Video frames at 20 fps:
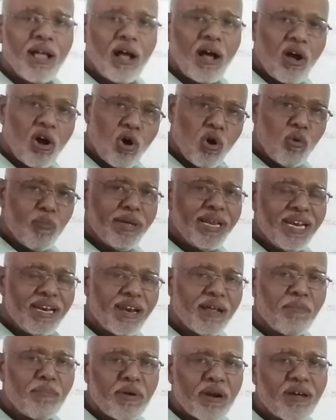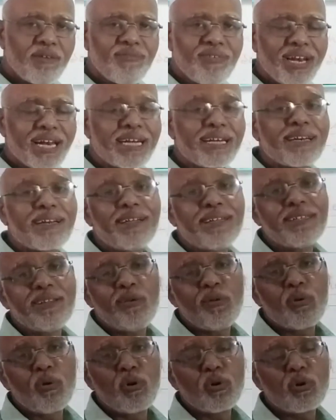how many number of electrons
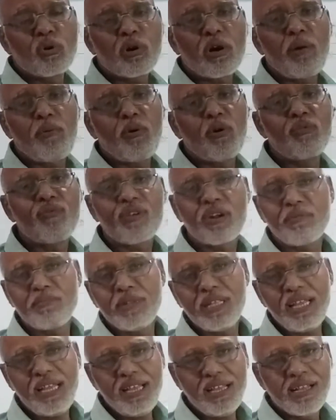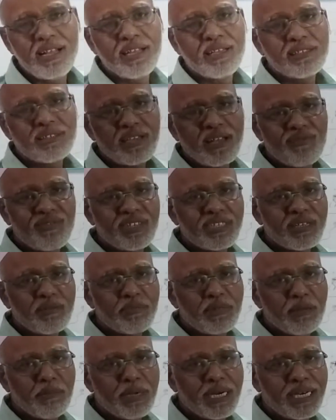will going to come out from the surface of
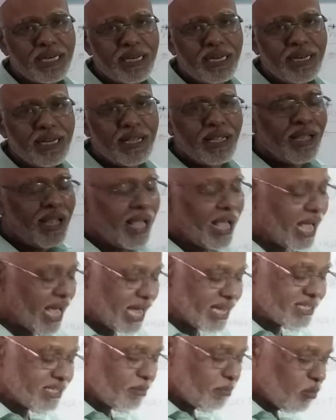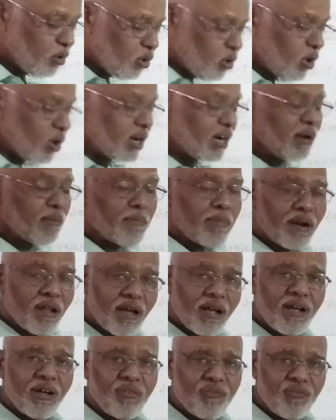the metal. As the more number
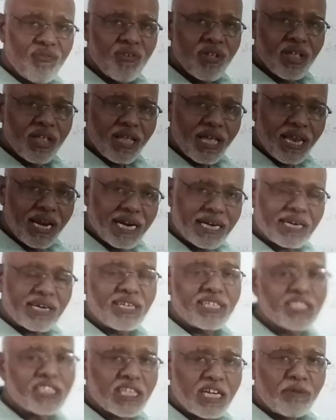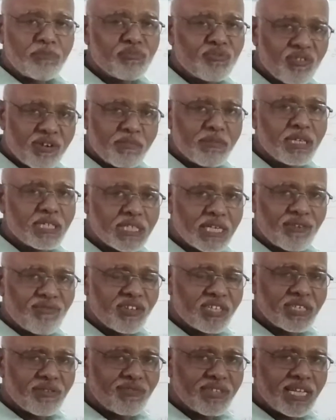of electrons comes from the
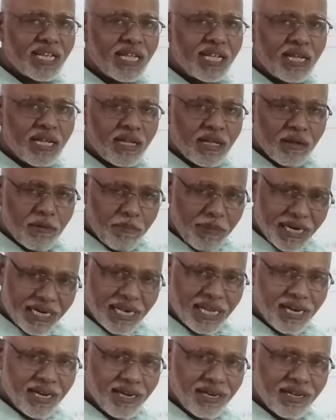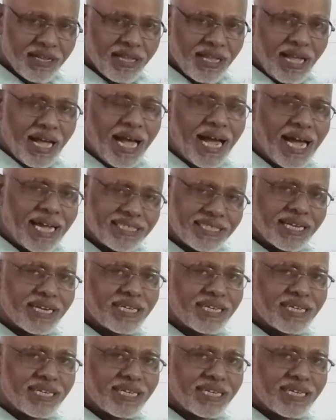surface of the metal, as a